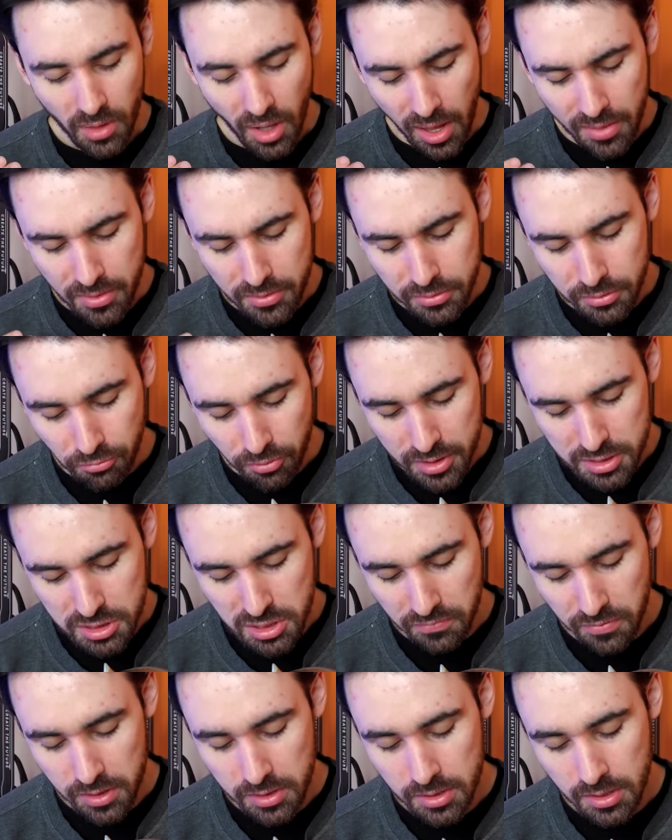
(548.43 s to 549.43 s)
and then the rest
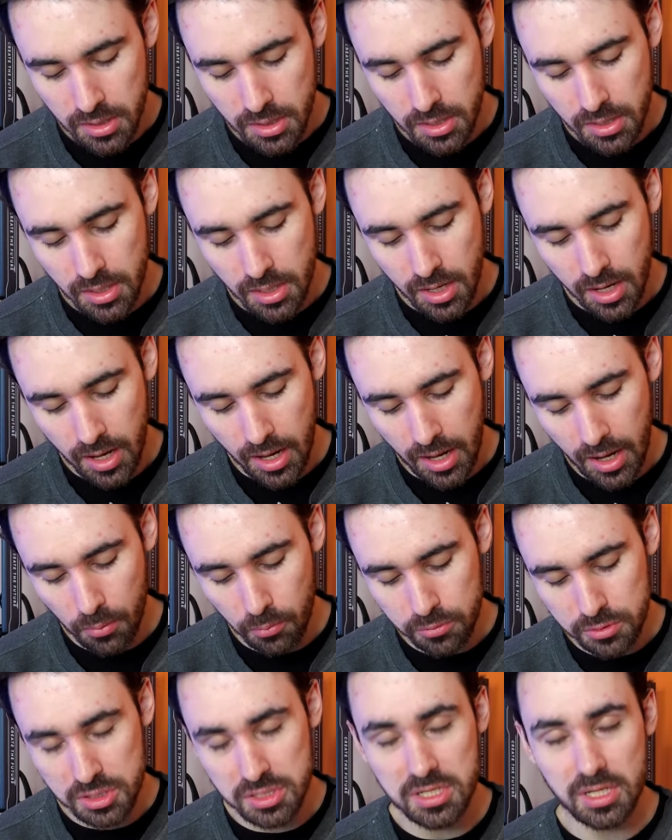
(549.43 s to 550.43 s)
of it
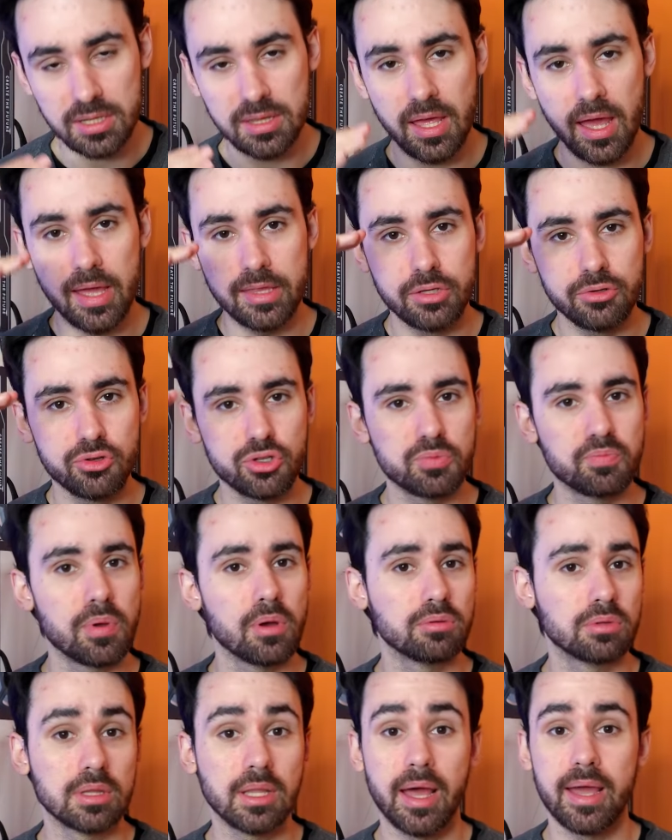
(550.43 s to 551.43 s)
will stick there, and you just
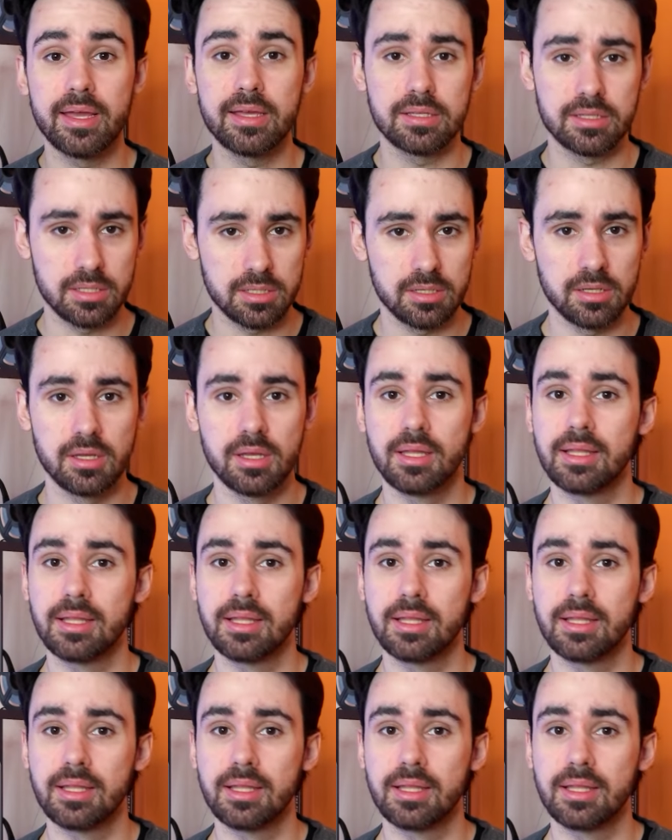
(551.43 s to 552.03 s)
build layers.